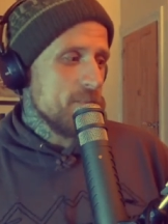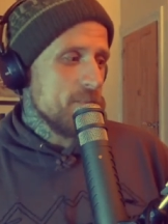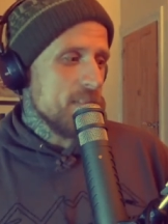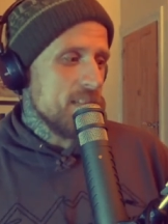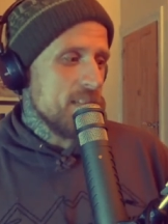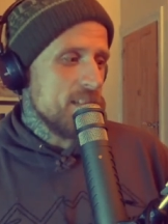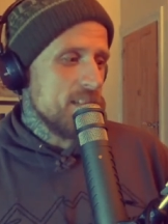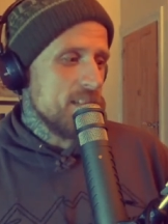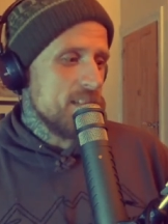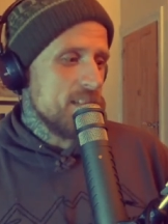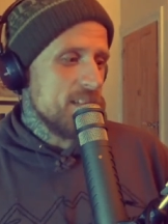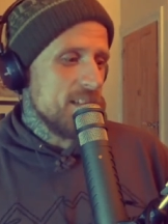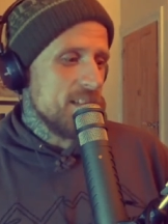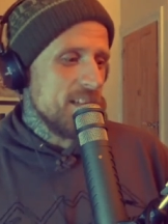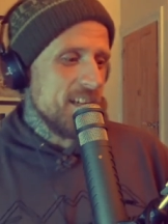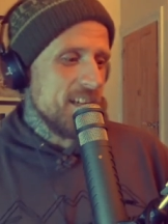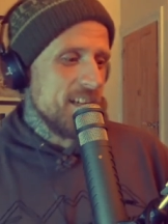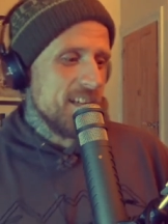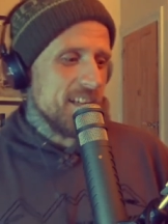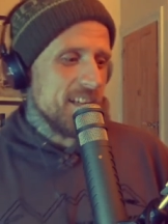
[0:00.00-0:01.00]
and you're
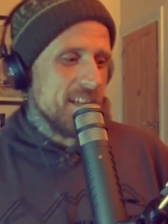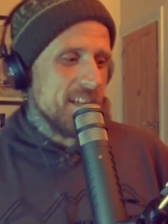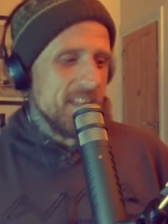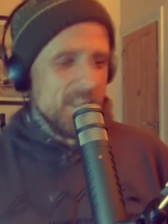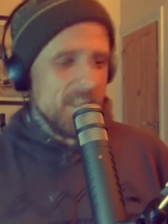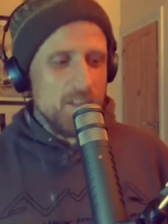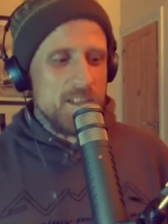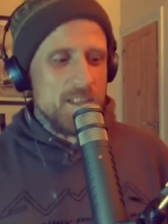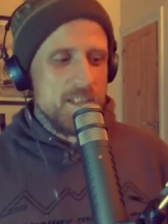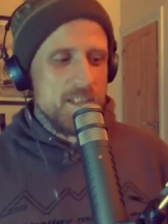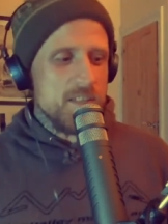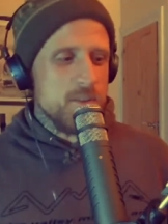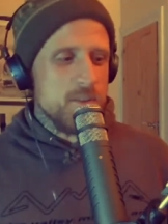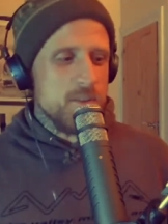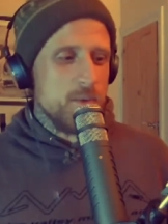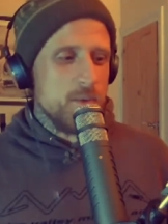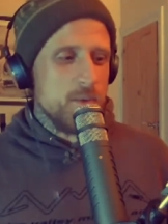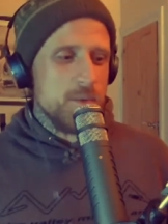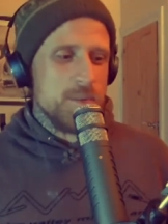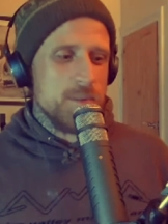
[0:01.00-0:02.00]
like, no, this is
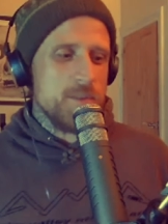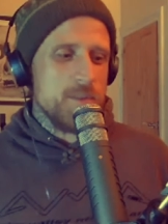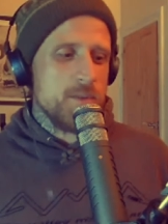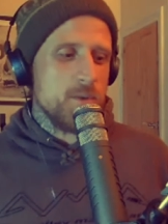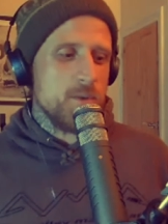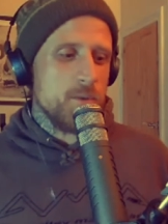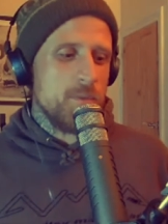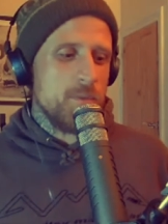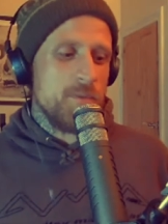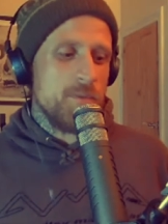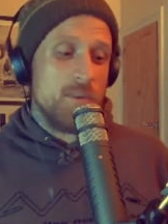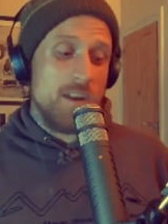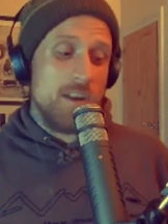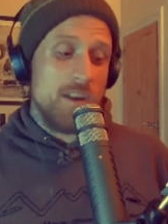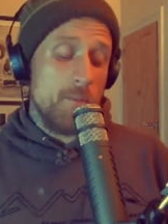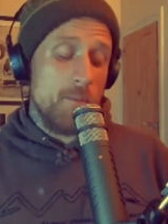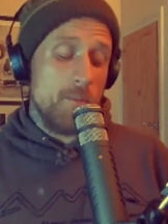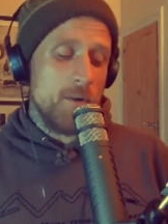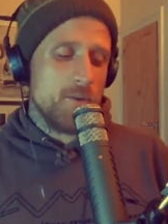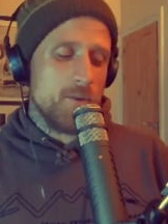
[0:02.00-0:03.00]
cool before I
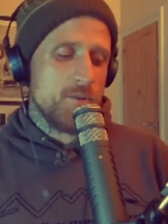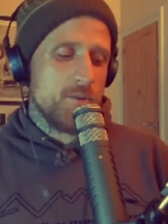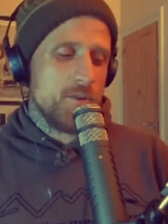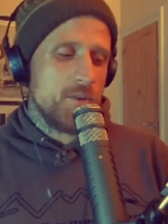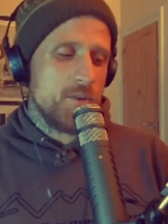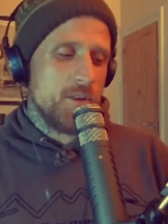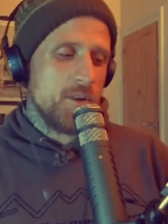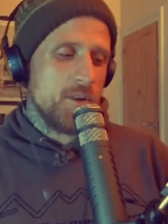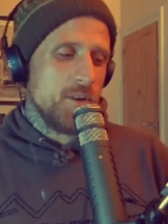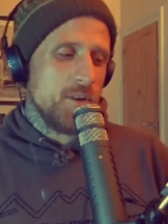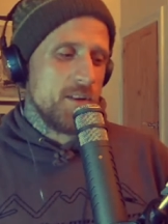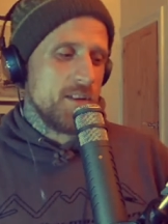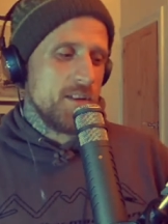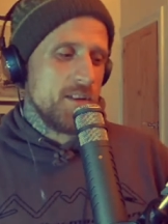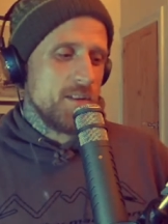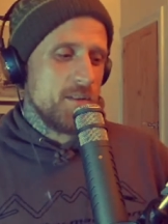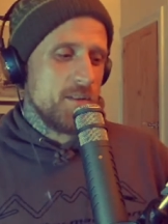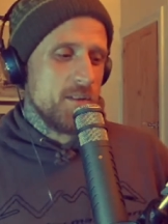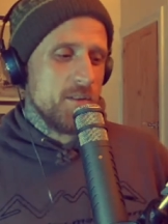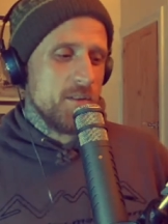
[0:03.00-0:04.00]
got my own studio and you're
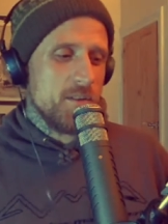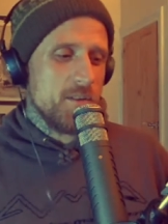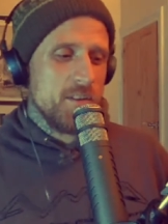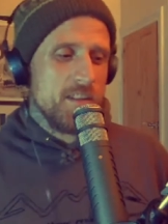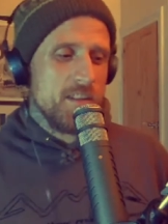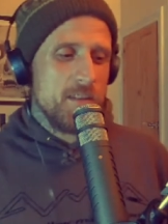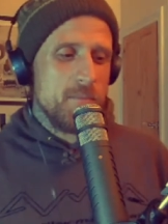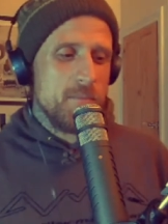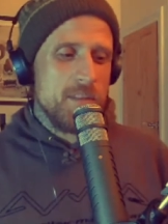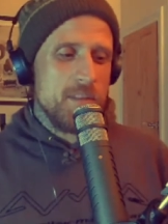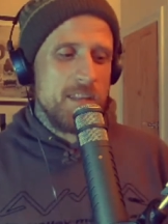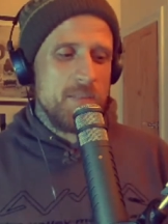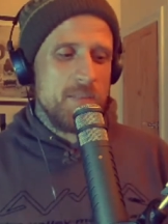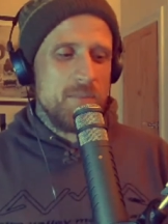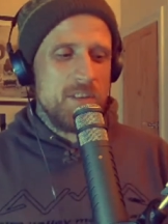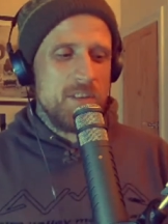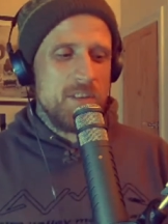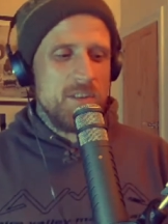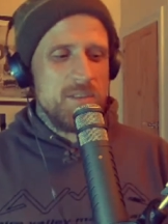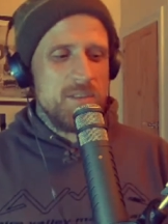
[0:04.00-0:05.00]
doing your own thing. But then
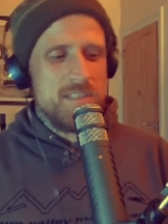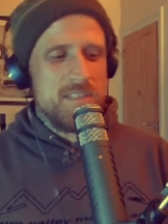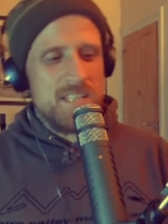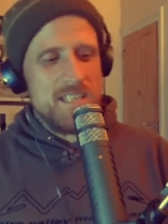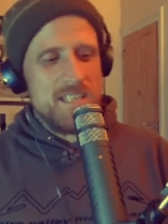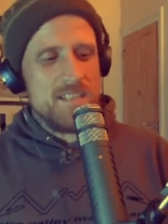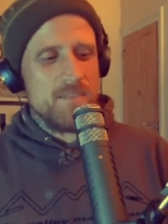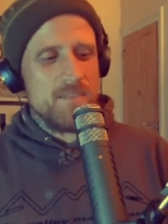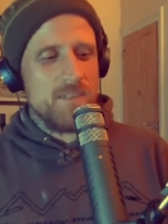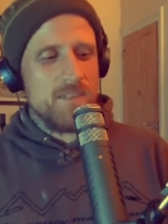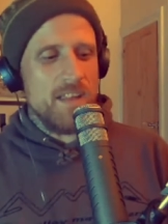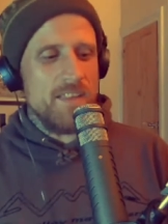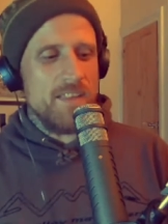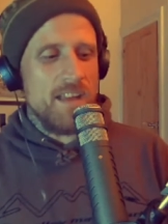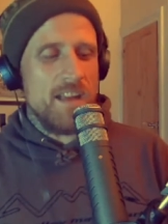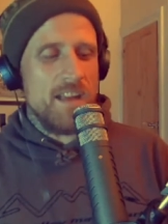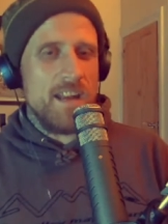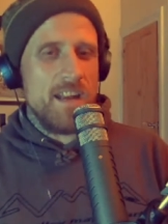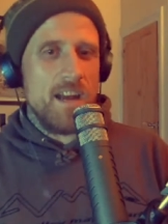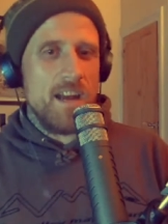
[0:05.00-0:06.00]
when you see stuff like
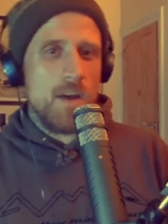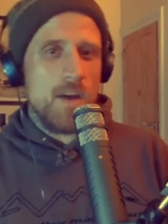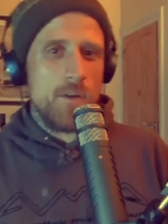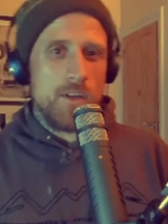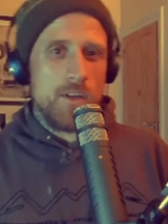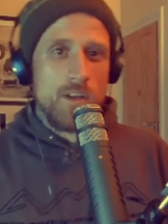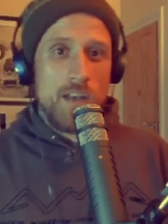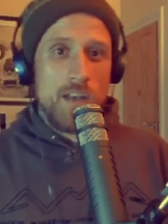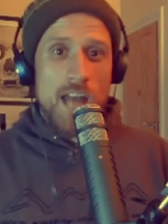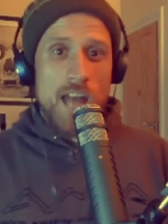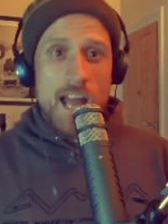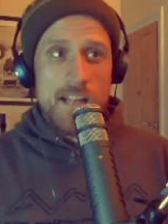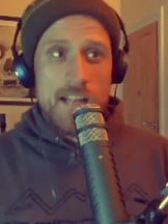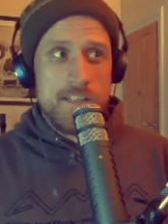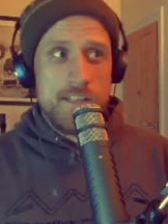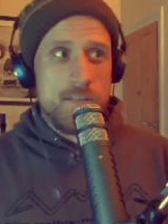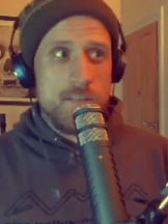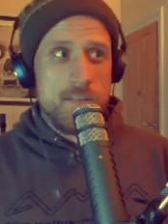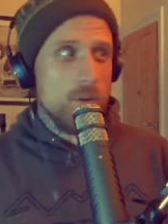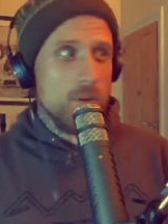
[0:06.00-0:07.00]
that now and your
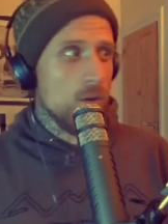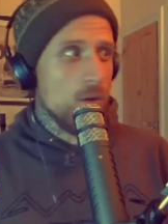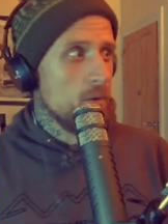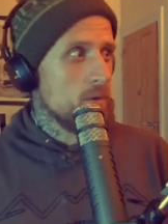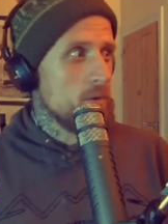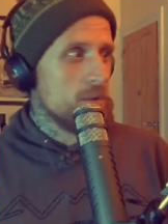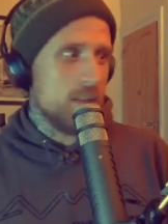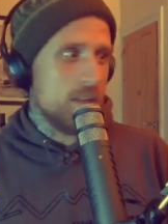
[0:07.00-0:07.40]
lines are blown